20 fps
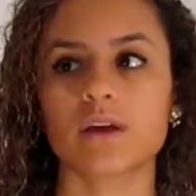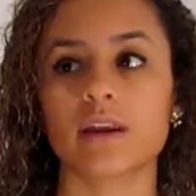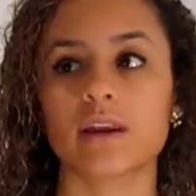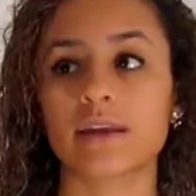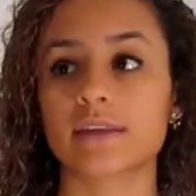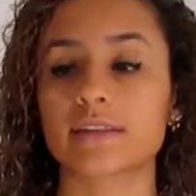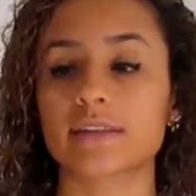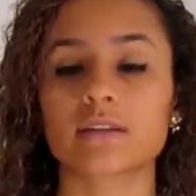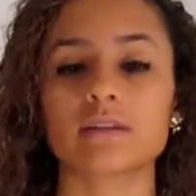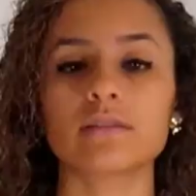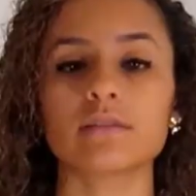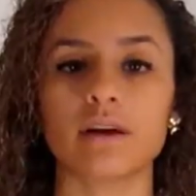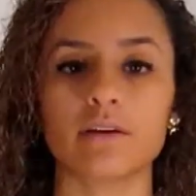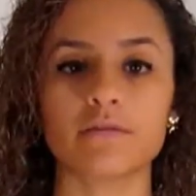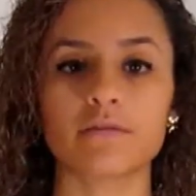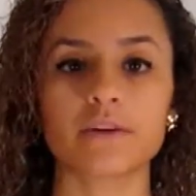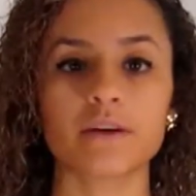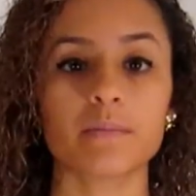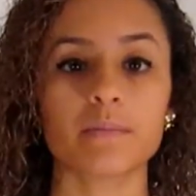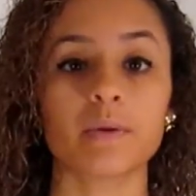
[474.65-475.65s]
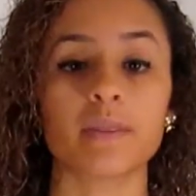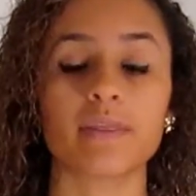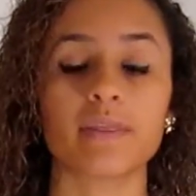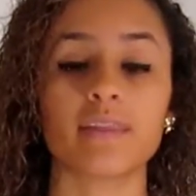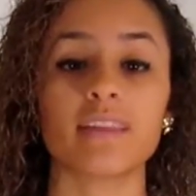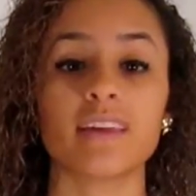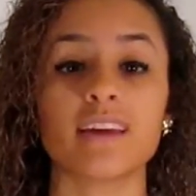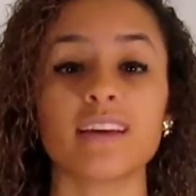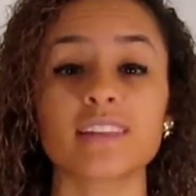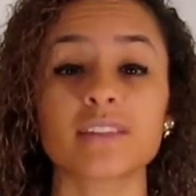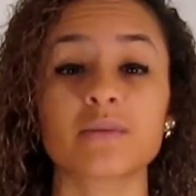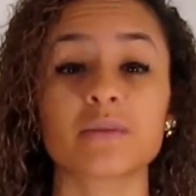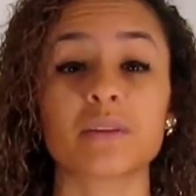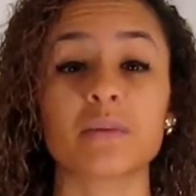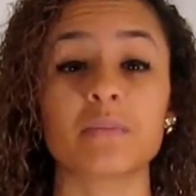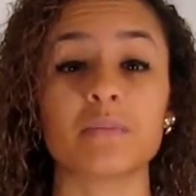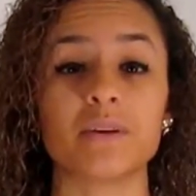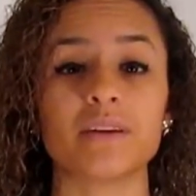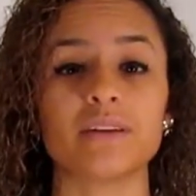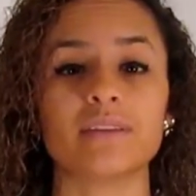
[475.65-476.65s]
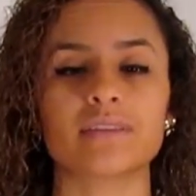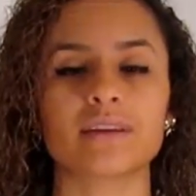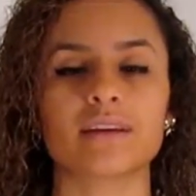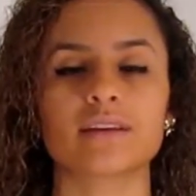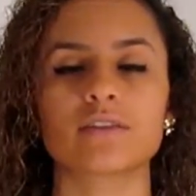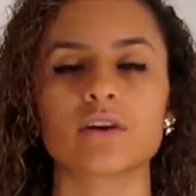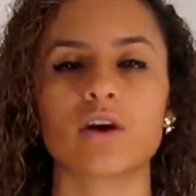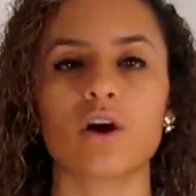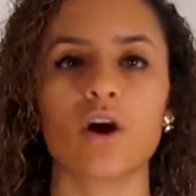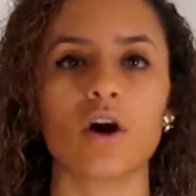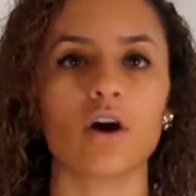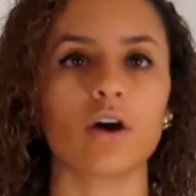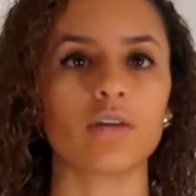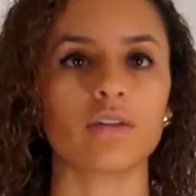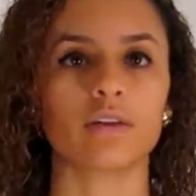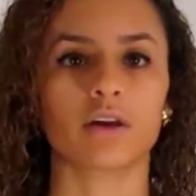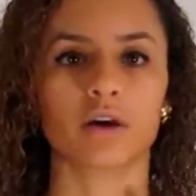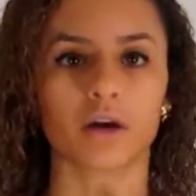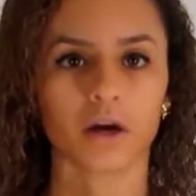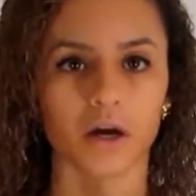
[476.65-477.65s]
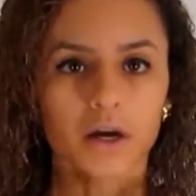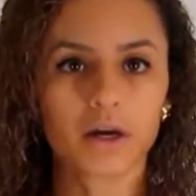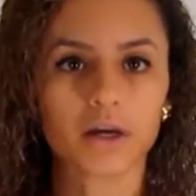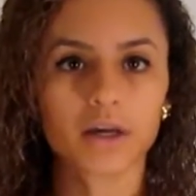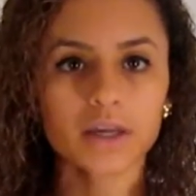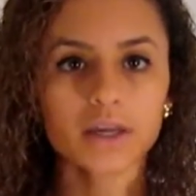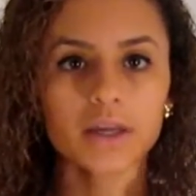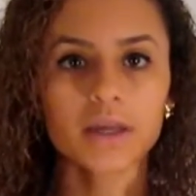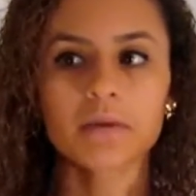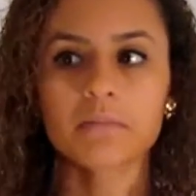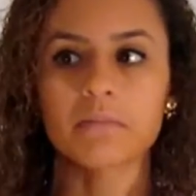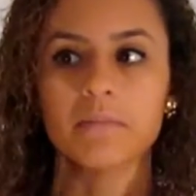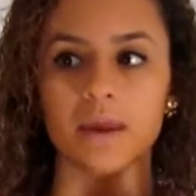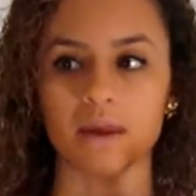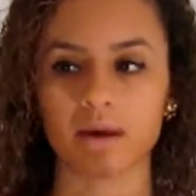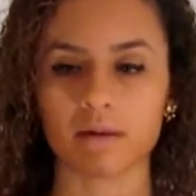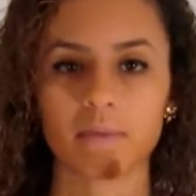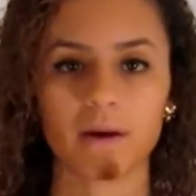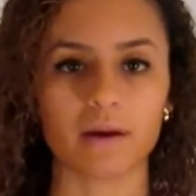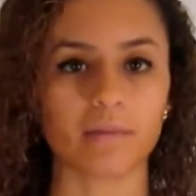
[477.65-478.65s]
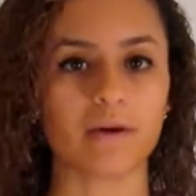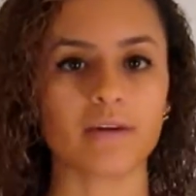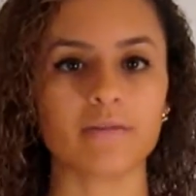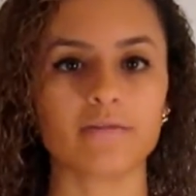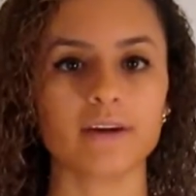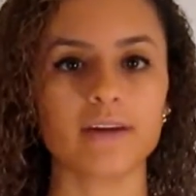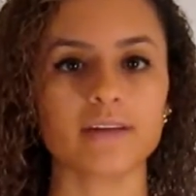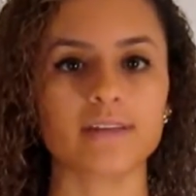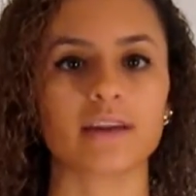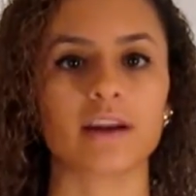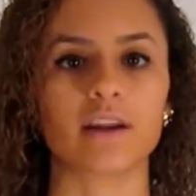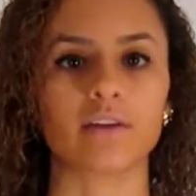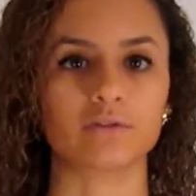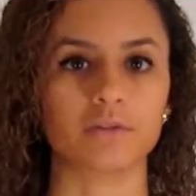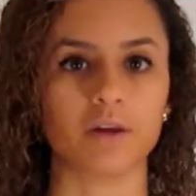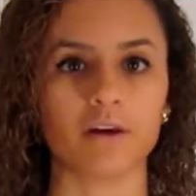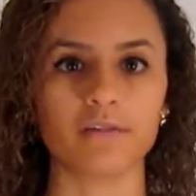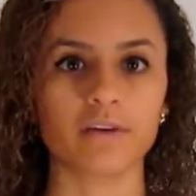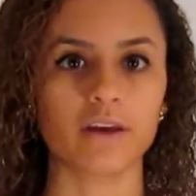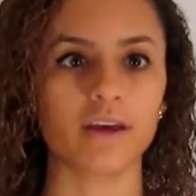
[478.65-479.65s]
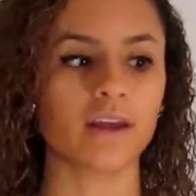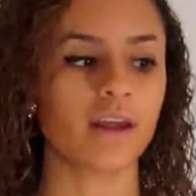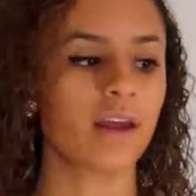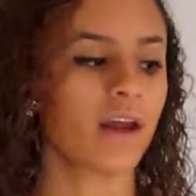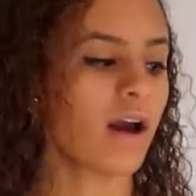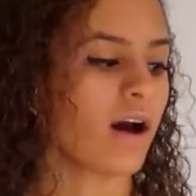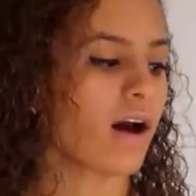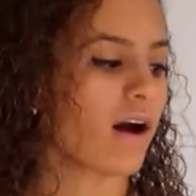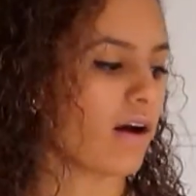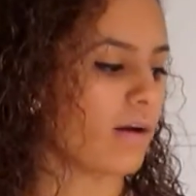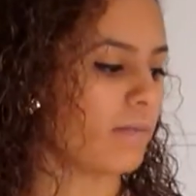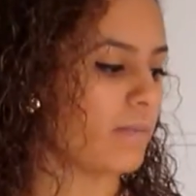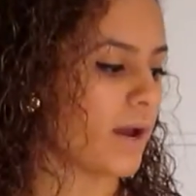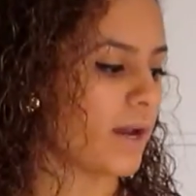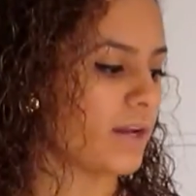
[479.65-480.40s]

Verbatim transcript: and I still loved it, but this with the beads gets all the gunk and makeup out of my face, and I love it. I